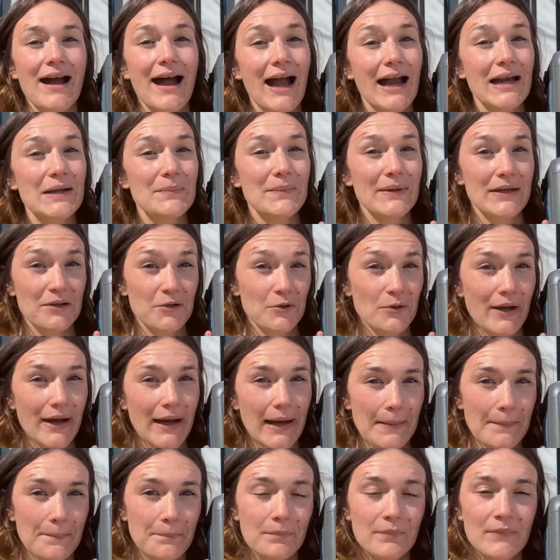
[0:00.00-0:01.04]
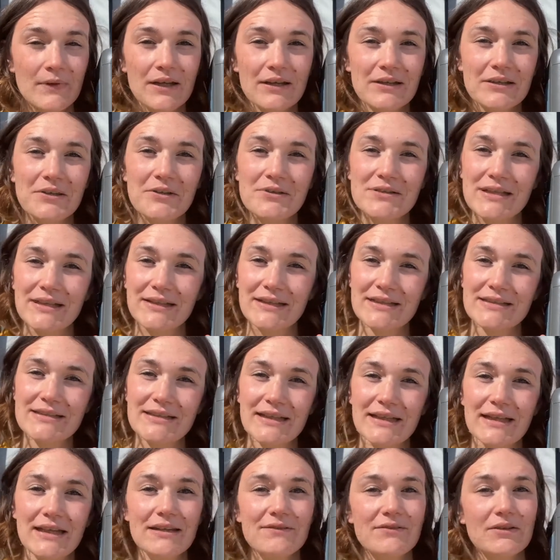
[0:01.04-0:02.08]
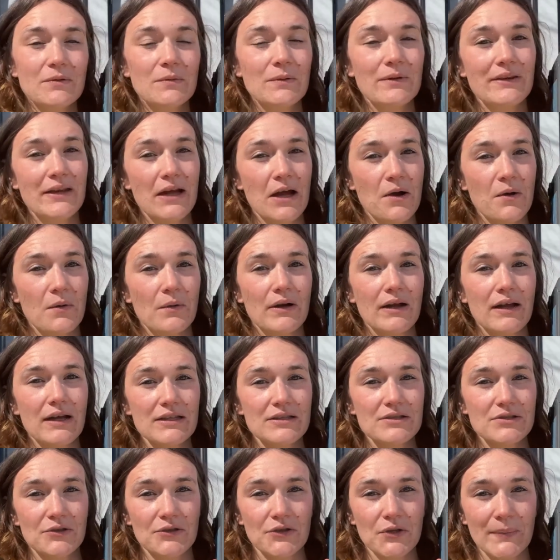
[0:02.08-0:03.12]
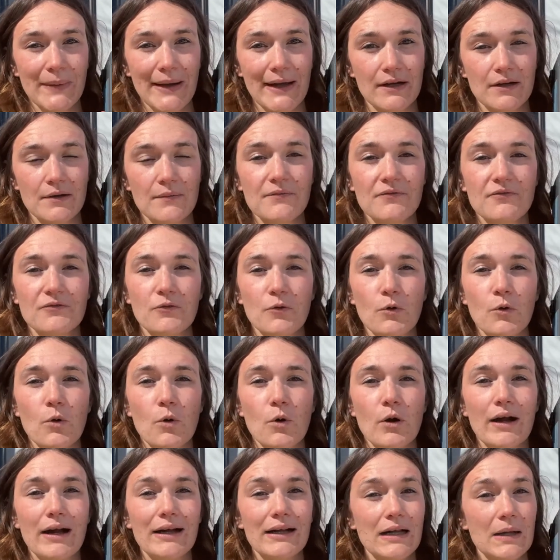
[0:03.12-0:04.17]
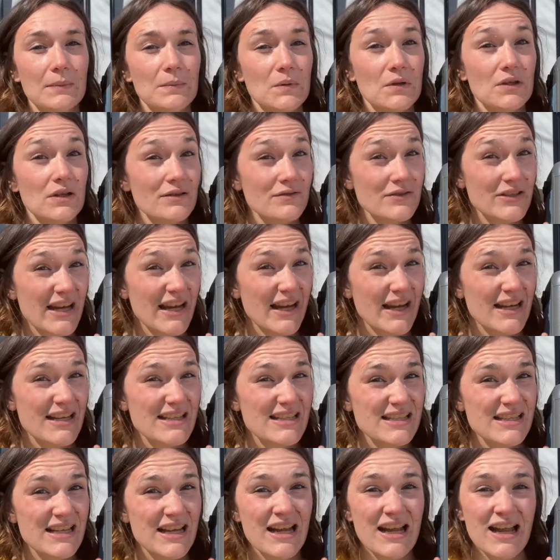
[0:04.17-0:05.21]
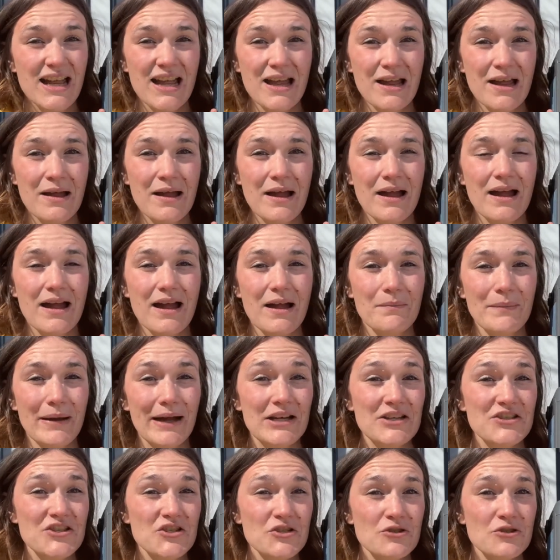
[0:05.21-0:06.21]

I'd be okay using this even without a solar panel for a couple of days. Mind